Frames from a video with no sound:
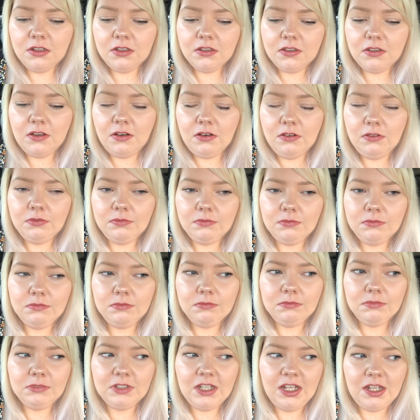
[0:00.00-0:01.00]
So
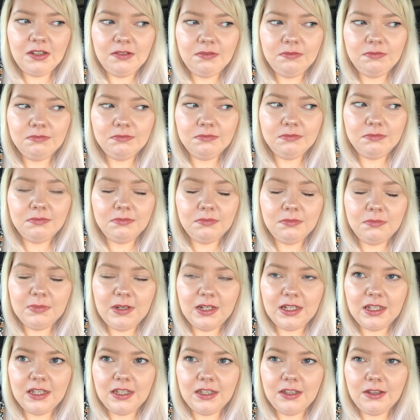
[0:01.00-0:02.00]
yeah, I'm
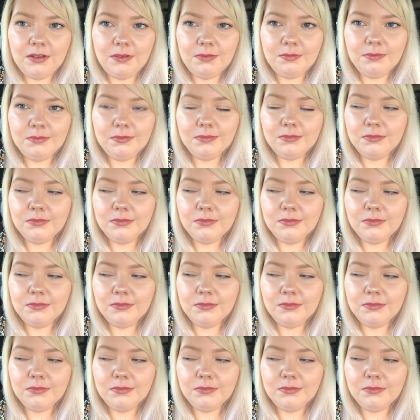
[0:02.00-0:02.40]
back here.